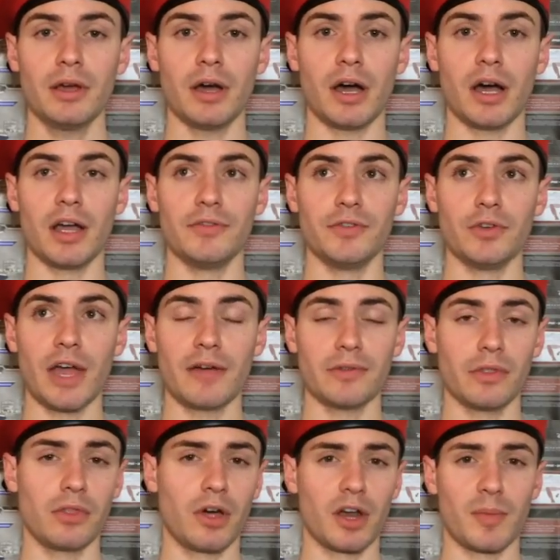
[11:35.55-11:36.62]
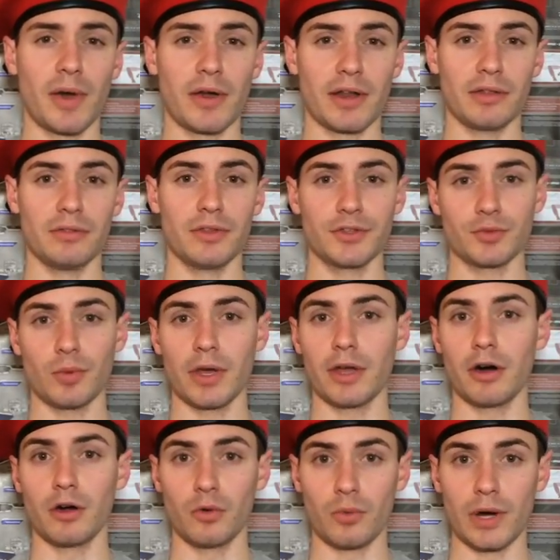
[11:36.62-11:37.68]
if you haven't thought about it in this way
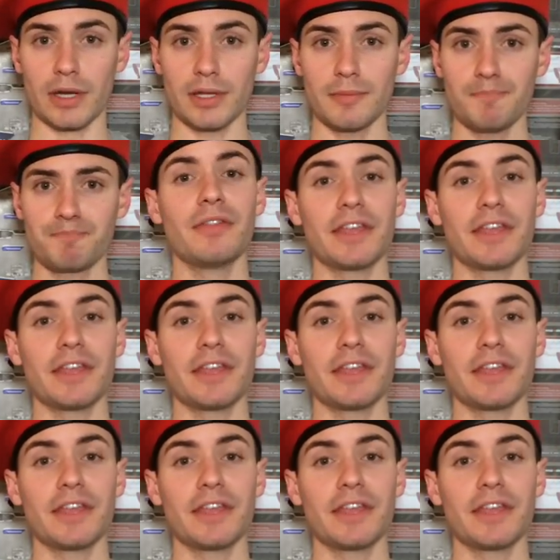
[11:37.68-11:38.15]
already.